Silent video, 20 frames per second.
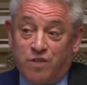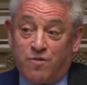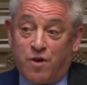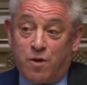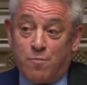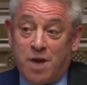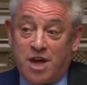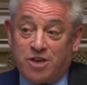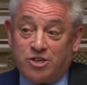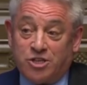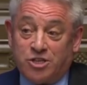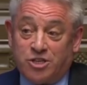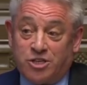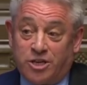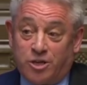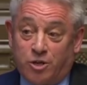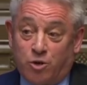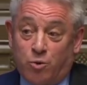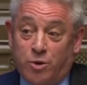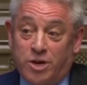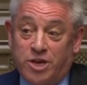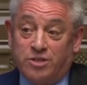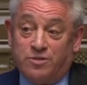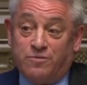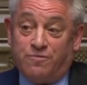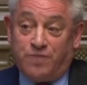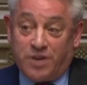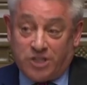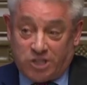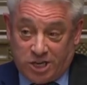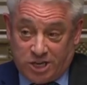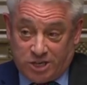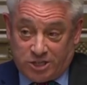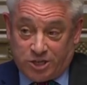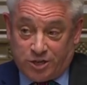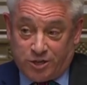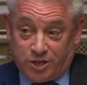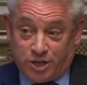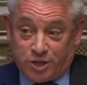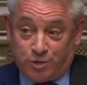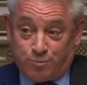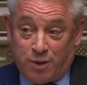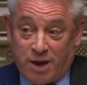of Her Majesty the Queen's visit to this